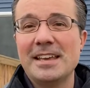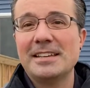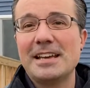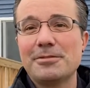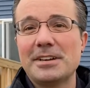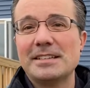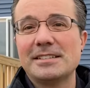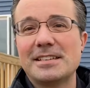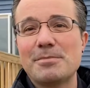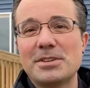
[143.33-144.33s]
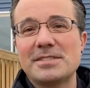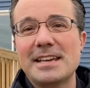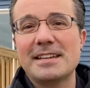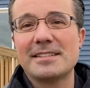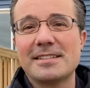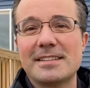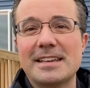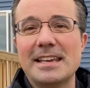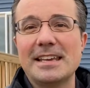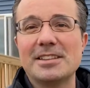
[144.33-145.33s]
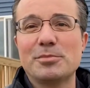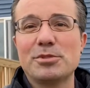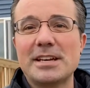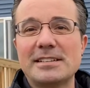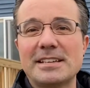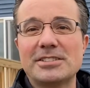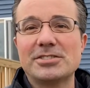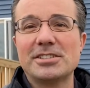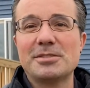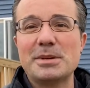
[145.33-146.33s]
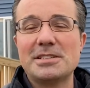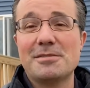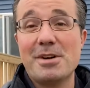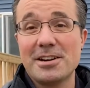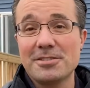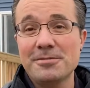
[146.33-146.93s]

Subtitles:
Now we're at December 10th, and the parade is actually going to be tomorrow.